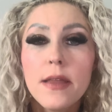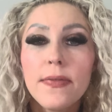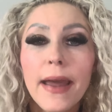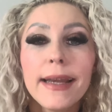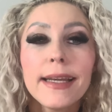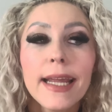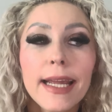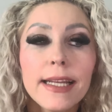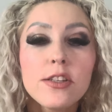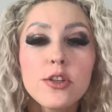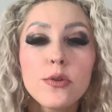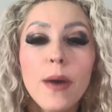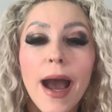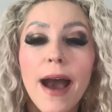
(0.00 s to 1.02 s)
They need
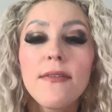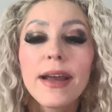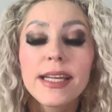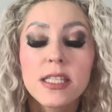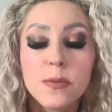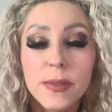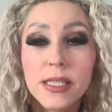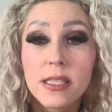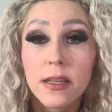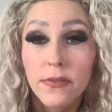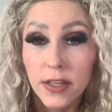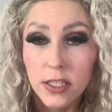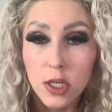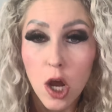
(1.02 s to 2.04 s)
to have a
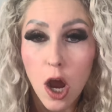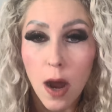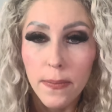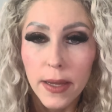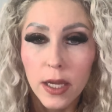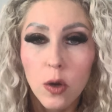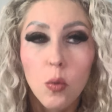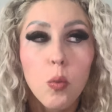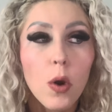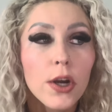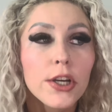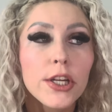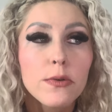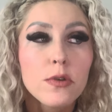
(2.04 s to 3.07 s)
specific topic.
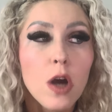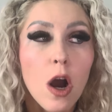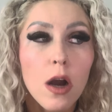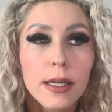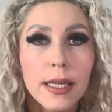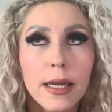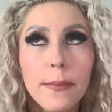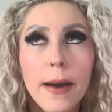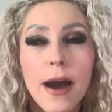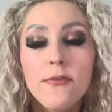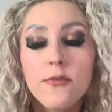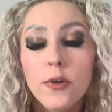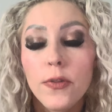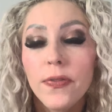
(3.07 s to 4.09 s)
What are you talking
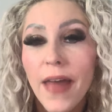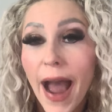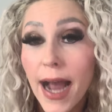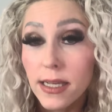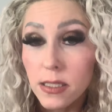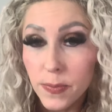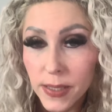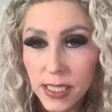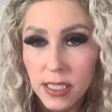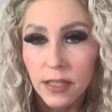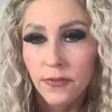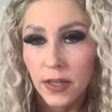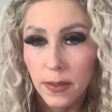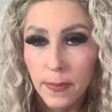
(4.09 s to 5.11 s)
about for that
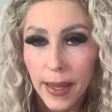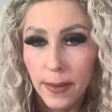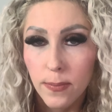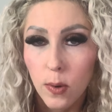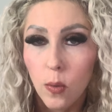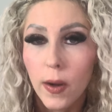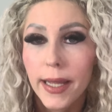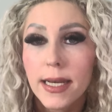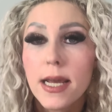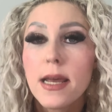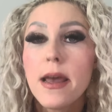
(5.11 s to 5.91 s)
specific main point?